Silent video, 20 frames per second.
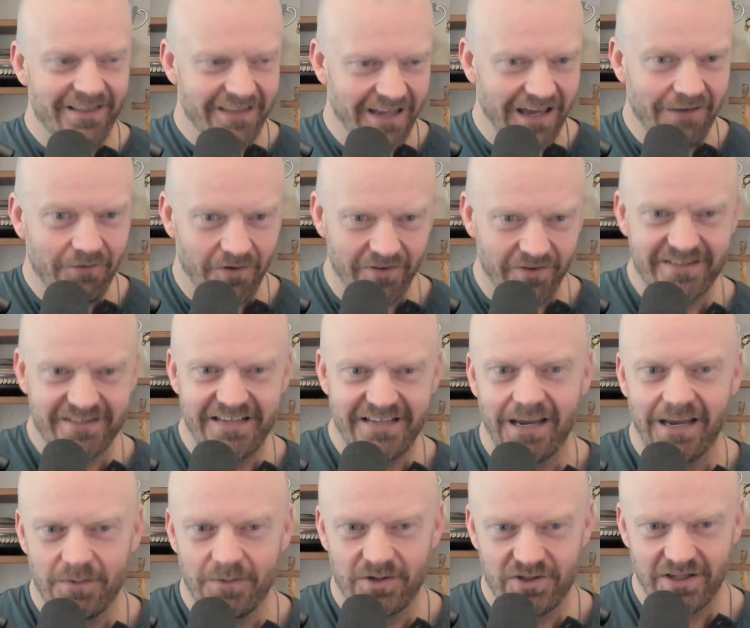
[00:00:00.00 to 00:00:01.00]
They have all this
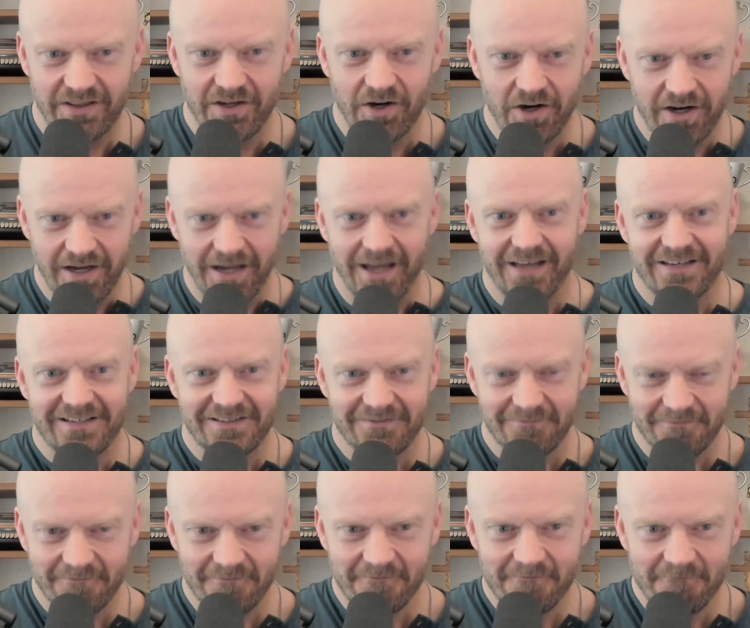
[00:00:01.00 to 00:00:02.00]
damage in their gut,
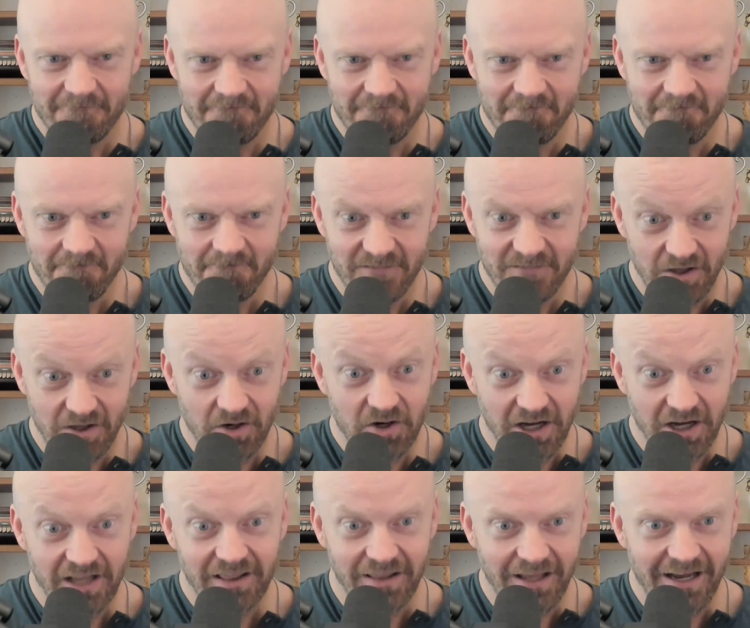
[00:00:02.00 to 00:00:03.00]
to their
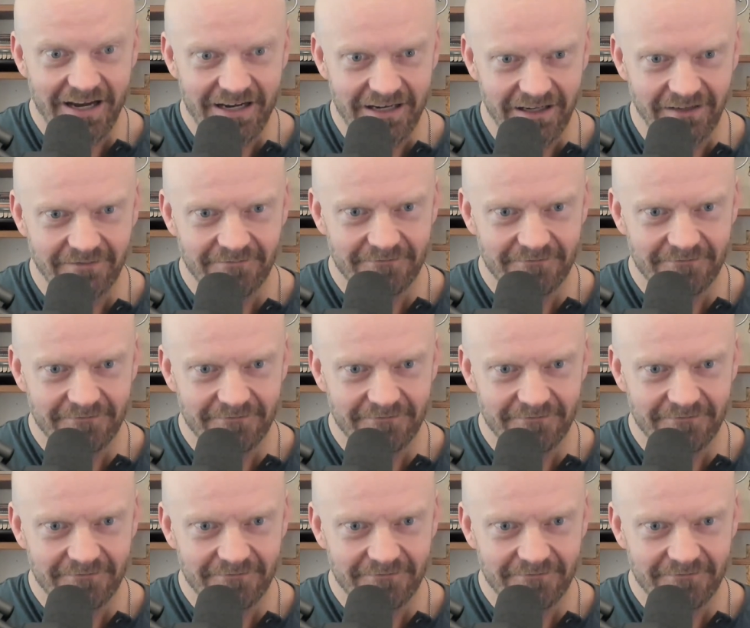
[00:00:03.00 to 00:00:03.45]
gut lining.